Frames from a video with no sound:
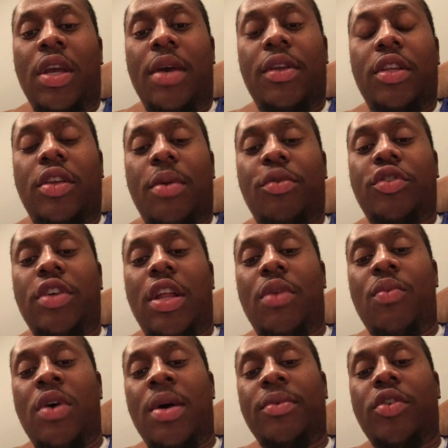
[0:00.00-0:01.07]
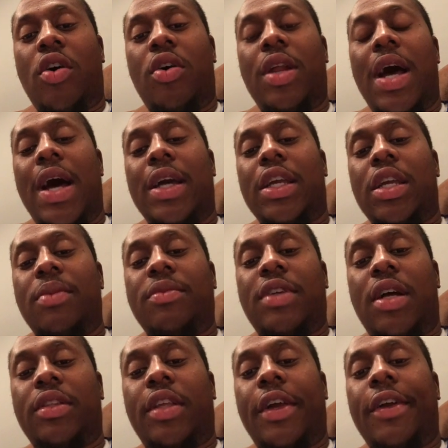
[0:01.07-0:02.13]
And double shalom to all the Akims
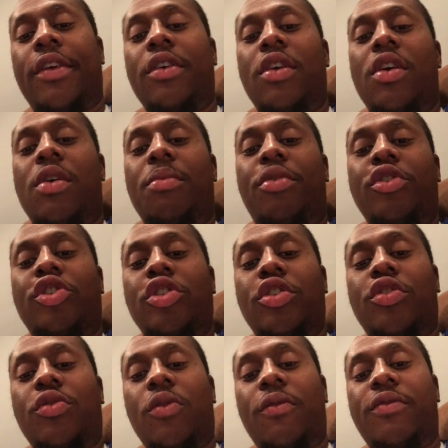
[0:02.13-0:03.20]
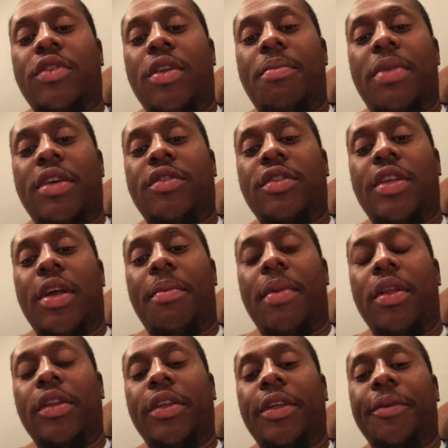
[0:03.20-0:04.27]
out there pushing the truth to the best of their
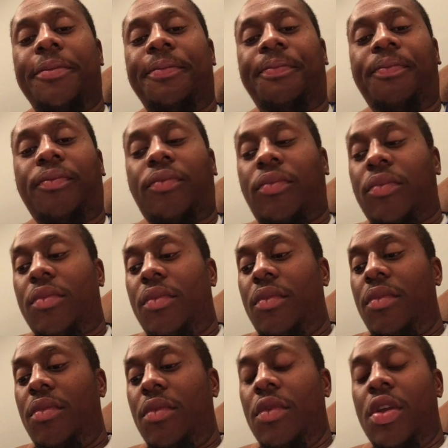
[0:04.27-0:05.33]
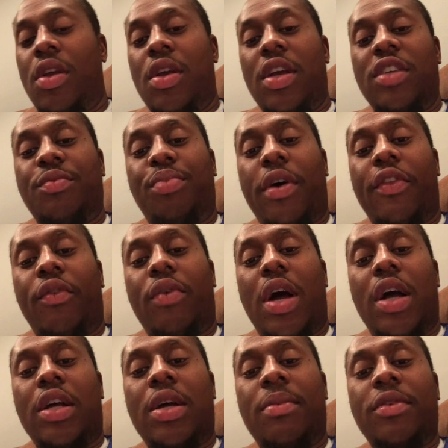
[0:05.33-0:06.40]
ability. It's Brother
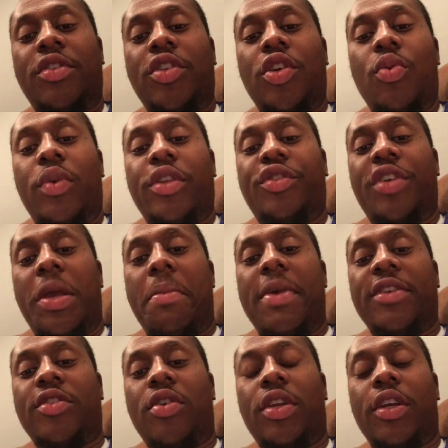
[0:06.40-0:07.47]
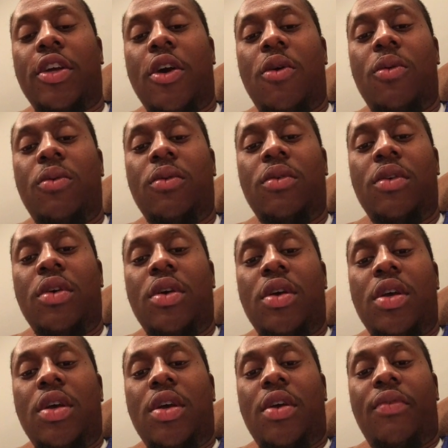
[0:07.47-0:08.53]
Rod coming to you with a GMS on the go.
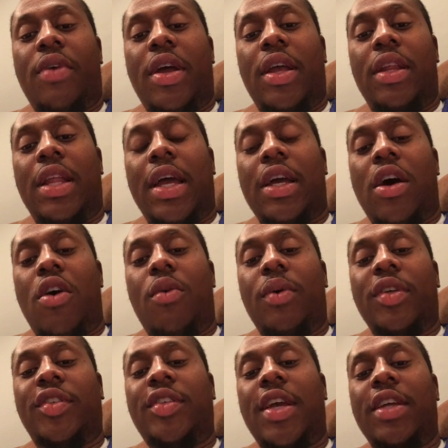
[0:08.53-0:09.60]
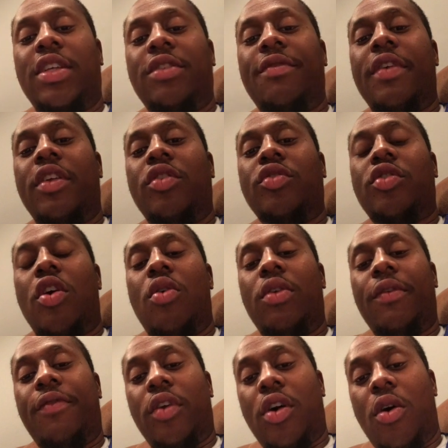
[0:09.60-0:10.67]
All right, and like I always say, these videos are
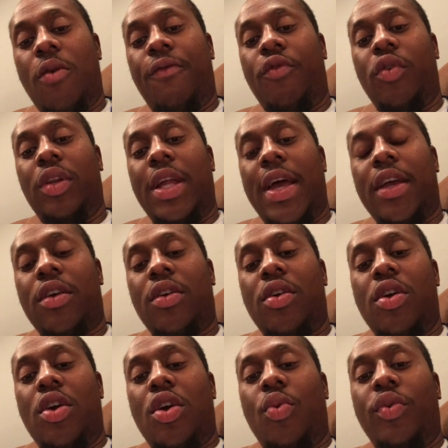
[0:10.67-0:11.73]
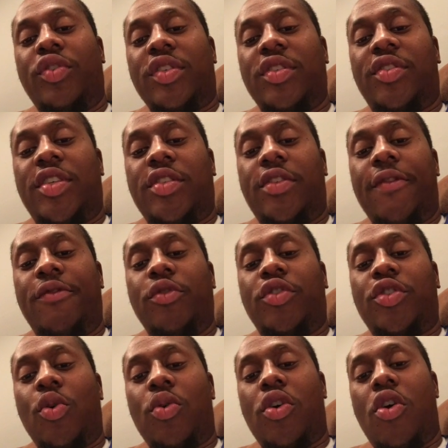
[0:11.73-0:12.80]
only for the hopeful elect which consists of you
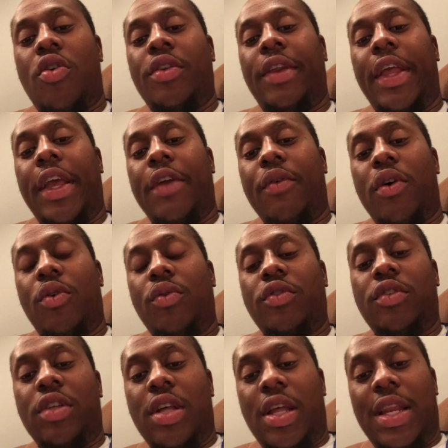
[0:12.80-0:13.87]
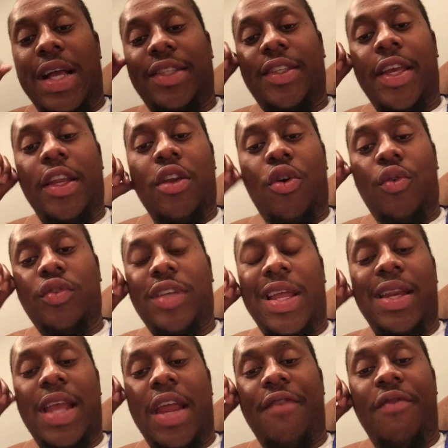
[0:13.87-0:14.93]
so-called Negroes, Latinos,
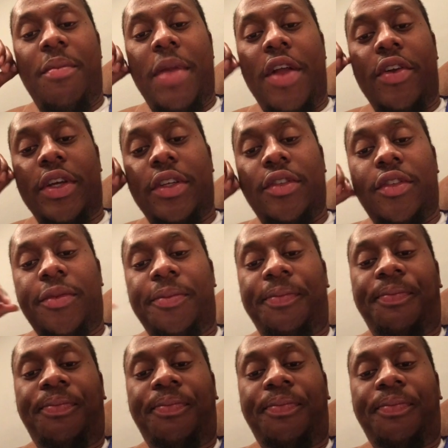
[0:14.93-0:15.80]
and Native Americans.